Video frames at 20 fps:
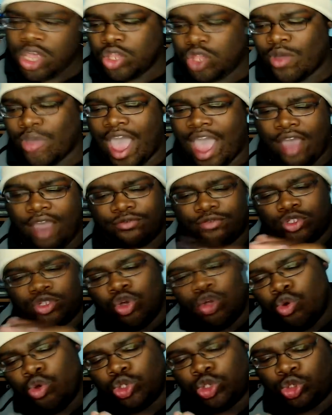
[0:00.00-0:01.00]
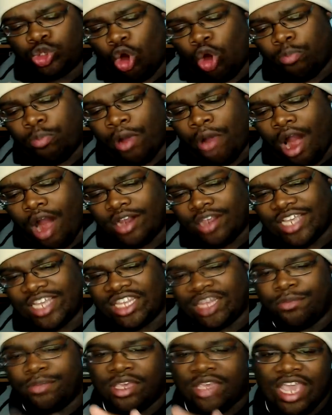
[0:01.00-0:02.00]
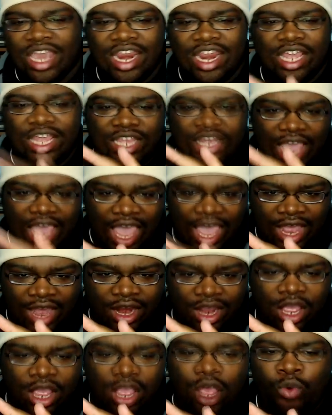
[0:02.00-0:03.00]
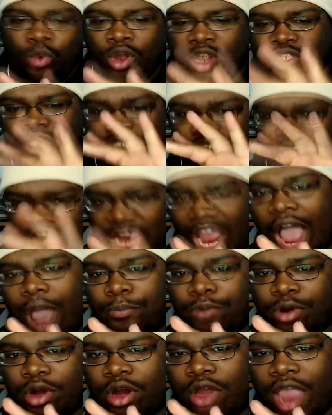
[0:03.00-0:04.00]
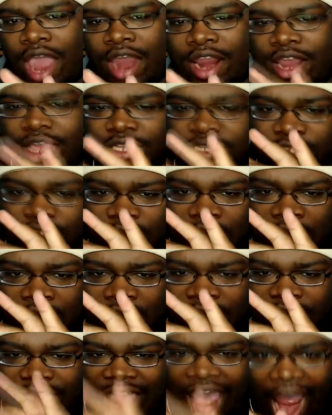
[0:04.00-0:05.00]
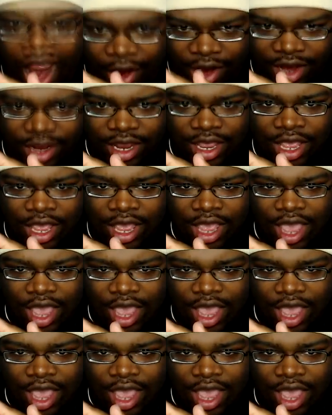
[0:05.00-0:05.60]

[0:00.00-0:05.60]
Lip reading: You have two short parts at the beginning and the end where it's Chopper and it's Carrot.